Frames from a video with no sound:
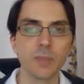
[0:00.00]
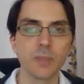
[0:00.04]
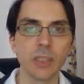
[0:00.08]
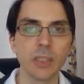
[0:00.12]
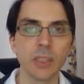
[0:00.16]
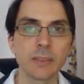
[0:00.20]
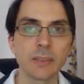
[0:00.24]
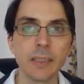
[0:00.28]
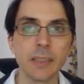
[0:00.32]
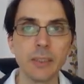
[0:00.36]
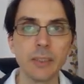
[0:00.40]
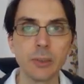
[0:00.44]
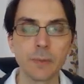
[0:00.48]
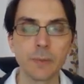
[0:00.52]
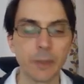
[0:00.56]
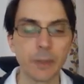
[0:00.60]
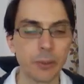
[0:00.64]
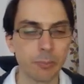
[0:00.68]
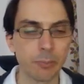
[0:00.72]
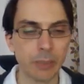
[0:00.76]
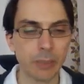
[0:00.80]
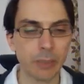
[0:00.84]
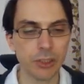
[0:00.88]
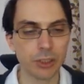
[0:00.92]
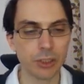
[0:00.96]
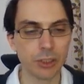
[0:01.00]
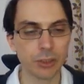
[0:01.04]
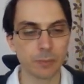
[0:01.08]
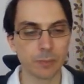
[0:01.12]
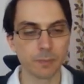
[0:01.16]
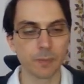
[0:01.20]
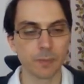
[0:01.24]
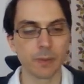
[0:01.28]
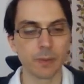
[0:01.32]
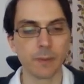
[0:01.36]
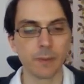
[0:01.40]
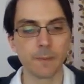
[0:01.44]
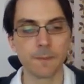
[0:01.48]
Thank you very much
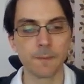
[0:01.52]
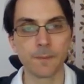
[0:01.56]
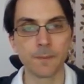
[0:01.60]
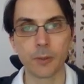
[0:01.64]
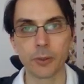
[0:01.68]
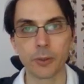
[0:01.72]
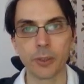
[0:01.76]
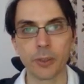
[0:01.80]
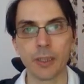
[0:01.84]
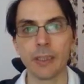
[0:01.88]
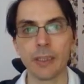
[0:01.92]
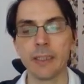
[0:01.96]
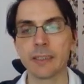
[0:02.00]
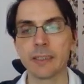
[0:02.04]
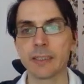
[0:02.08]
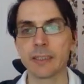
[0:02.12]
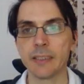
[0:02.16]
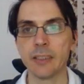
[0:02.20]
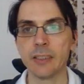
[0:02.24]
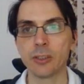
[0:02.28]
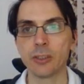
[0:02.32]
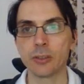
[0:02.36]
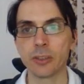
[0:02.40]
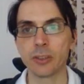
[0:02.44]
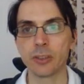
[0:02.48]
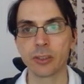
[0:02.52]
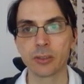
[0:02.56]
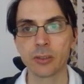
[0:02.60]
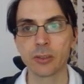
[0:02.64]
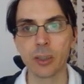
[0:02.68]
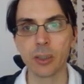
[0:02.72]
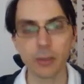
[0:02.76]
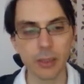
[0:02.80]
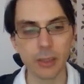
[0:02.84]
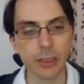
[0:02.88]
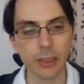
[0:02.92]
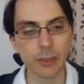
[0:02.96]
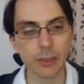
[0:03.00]
for listening to this
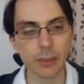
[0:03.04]
talk